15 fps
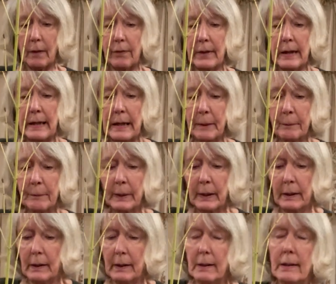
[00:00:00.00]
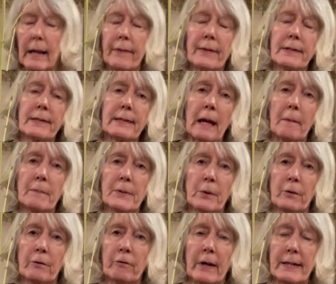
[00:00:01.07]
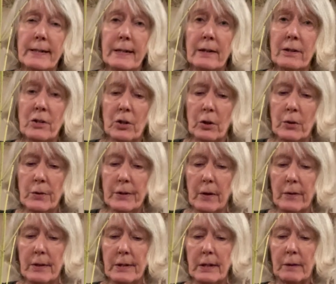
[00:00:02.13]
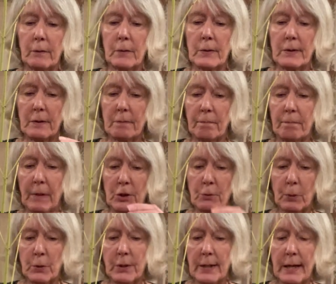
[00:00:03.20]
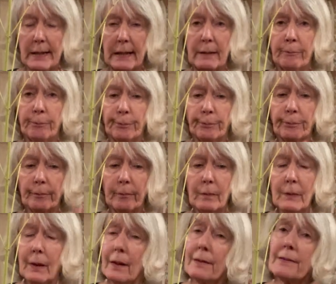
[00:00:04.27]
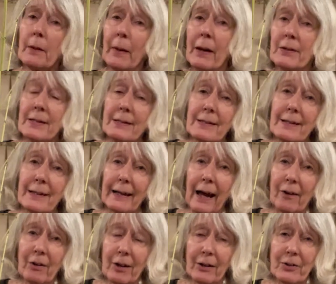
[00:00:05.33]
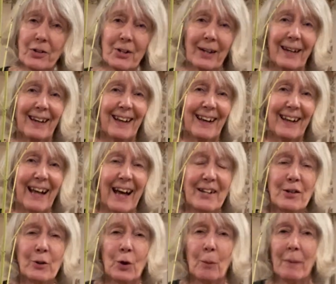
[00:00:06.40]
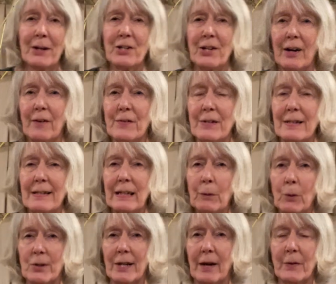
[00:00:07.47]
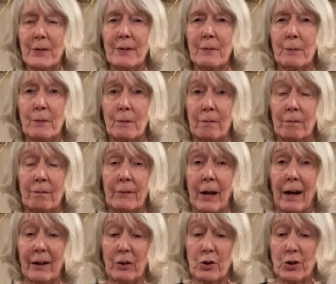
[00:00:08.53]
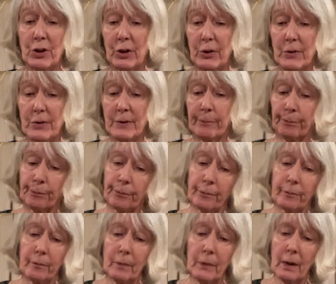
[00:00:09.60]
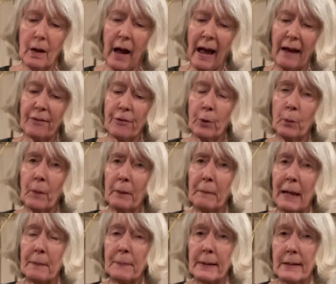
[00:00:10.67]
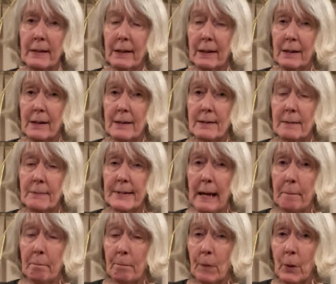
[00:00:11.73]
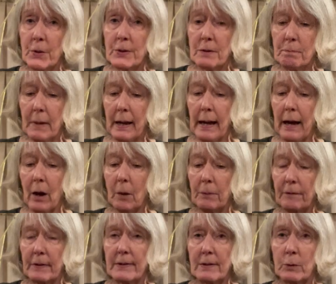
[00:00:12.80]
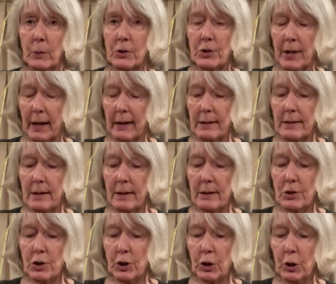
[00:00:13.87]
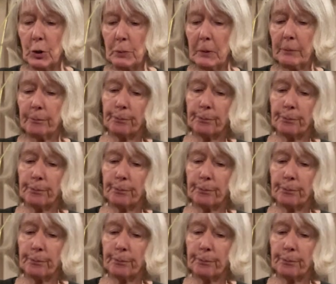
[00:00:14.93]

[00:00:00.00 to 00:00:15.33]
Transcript: let the stem sort of rest into, so that it was much more steady. So out into the garage and had a look on my shelf to see what else that I could use. I had thought, well, maybe some damp moss might help if I squidged that into the tube.